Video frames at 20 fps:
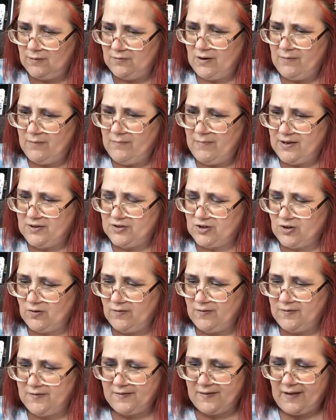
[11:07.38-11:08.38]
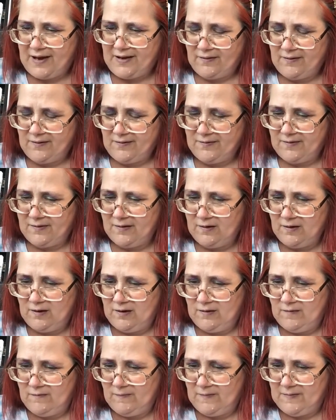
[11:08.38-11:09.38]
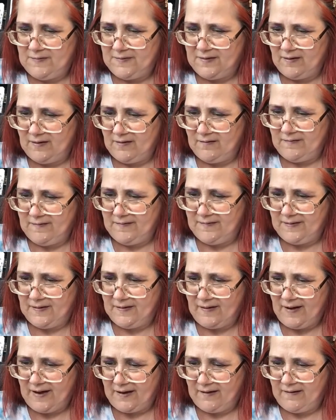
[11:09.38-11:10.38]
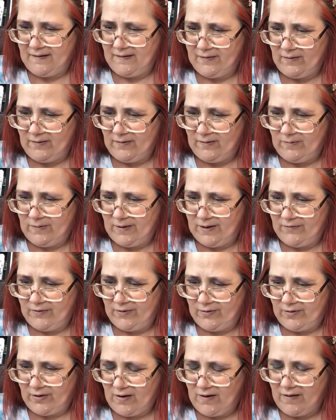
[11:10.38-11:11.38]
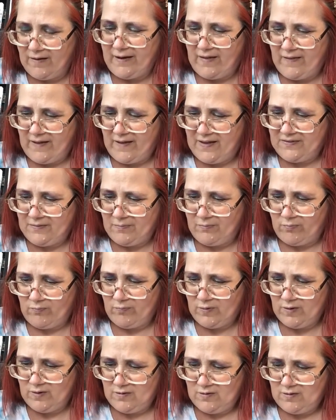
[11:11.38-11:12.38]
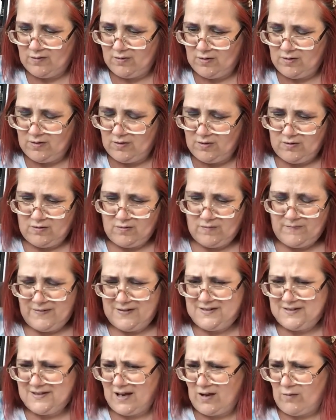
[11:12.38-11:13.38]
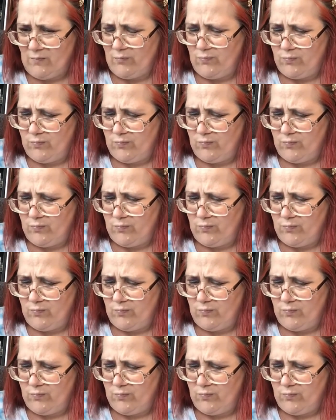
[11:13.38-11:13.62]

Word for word: I make sure it's like there is it like another, what is it called? Yeah, that's, it's like a, it